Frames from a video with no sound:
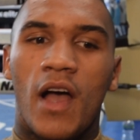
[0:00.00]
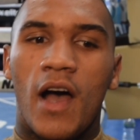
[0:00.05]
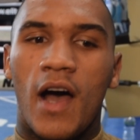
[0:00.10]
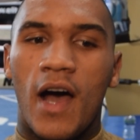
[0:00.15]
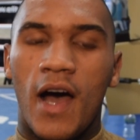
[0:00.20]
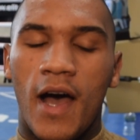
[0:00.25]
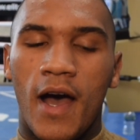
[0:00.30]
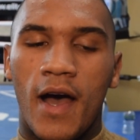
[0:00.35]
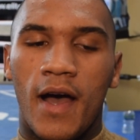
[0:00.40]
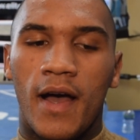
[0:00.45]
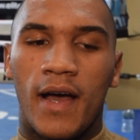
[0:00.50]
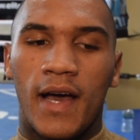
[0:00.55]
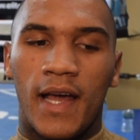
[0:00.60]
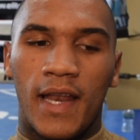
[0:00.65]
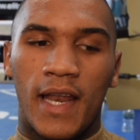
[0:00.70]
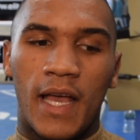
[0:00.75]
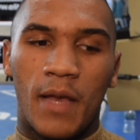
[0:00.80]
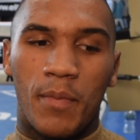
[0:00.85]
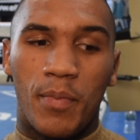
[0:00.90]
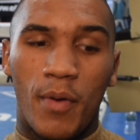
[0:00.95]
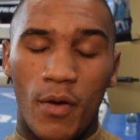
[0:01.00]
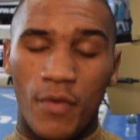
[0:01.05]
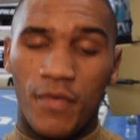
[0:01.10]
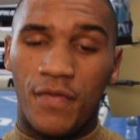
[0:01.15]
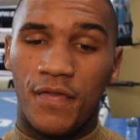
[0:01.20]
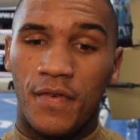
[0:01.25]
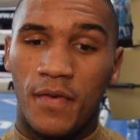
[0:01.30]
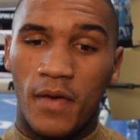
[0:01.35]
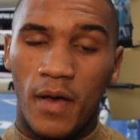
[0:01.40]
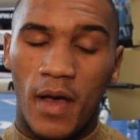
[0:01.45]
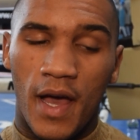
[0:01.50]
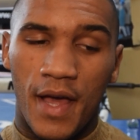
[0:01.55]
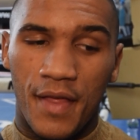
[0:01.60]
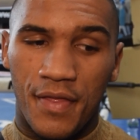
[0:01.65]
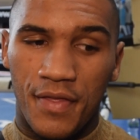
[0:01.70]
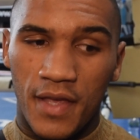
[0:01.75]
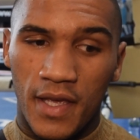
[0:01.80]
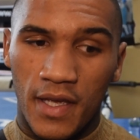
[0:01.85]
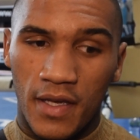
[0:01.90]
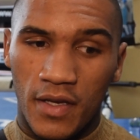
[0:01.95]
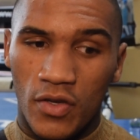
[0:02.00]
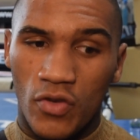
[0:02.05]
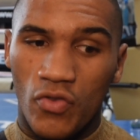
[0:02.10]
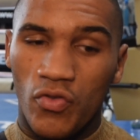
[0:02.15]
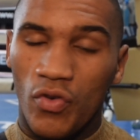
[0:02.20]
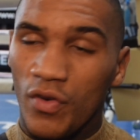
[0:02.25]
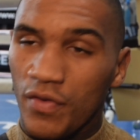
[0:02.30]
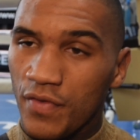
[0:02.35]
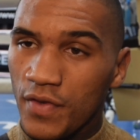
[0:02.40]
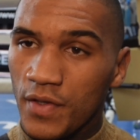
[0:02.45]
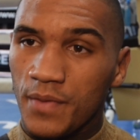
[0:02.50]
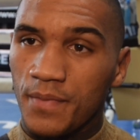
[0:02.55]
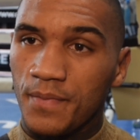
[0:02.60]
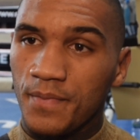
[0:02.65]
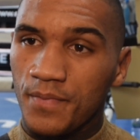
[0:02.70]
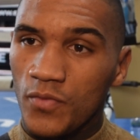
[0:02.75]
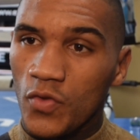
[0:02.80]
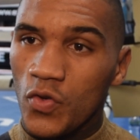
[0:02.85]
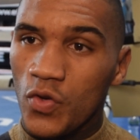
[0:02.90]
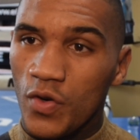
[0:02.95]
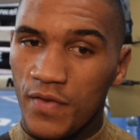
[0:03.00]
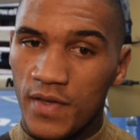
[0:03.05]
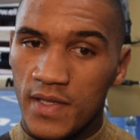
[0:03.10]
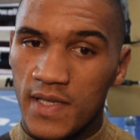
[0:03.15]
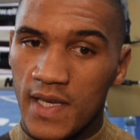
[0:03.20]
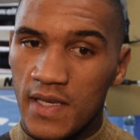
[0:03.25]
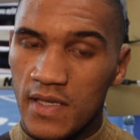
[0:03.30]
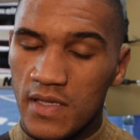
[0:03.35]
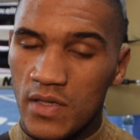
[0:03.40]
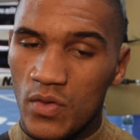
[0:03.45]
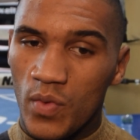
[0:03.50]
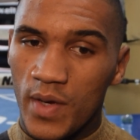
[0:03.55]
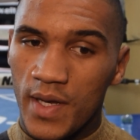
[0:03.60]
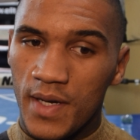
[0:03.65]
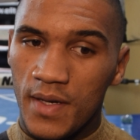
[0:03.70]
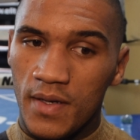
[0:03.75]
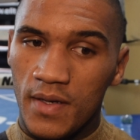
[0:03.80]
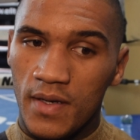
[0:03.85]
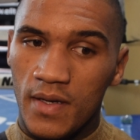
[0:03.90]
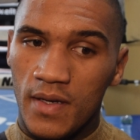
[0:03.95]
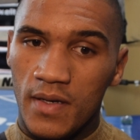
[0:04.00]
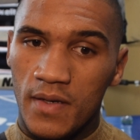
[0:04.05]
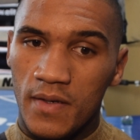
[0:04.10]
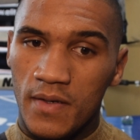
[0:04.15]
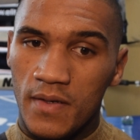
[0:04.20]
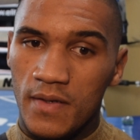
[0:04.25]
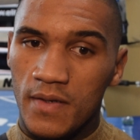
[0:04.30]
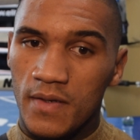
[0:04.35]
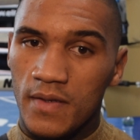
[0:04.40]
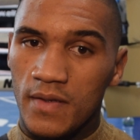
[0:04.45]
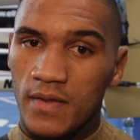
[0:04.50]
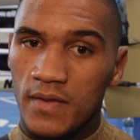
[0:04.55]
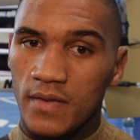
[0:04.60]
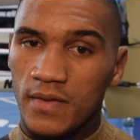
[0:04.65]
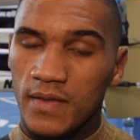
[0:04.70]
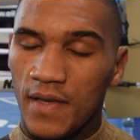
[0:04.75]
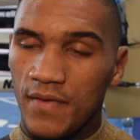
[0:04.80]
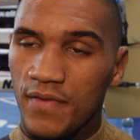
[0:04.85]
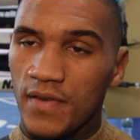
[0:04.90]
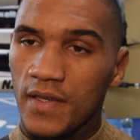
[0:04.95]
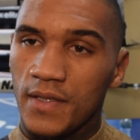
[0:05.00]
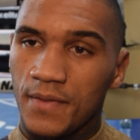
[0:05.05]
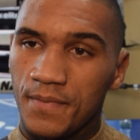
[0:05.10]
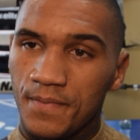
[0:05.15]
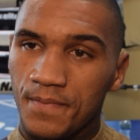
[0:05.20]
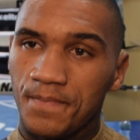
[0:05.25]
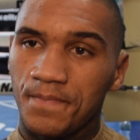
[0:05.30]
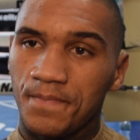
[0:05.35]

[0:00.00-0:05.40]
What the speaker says: I like both. I think Crawford takes the win, definitely.